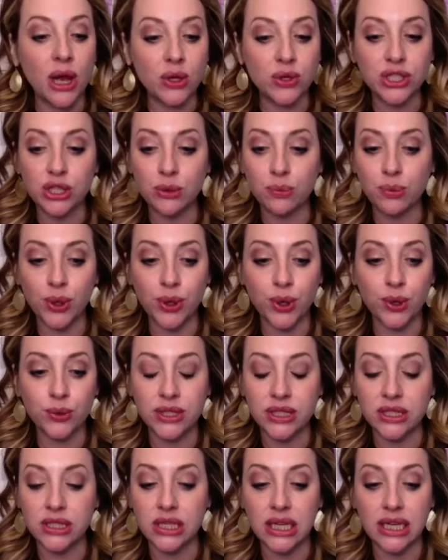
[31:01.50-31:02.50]
post to
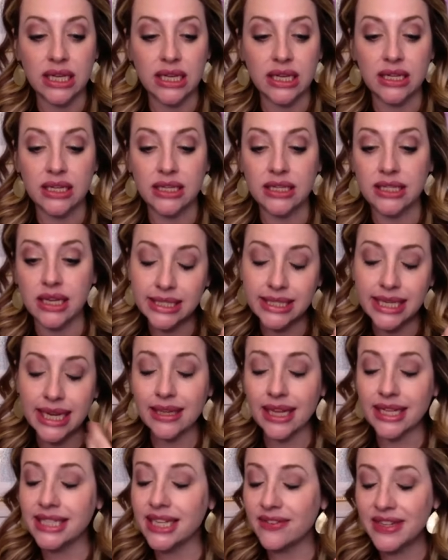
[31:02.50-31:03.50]
post is
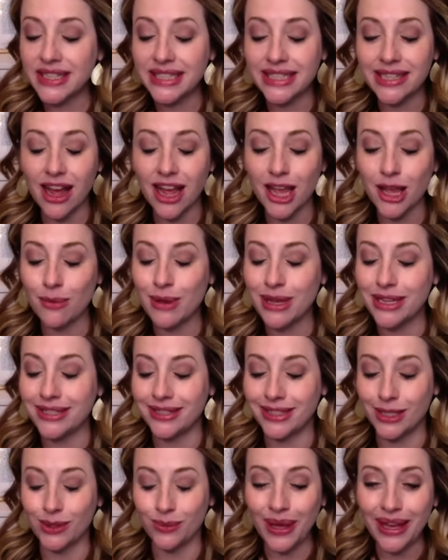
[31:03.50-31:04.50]
daylight savings time
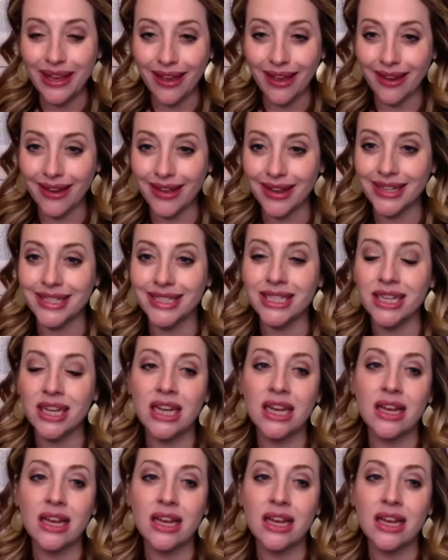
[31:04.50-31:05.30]
is this weekend.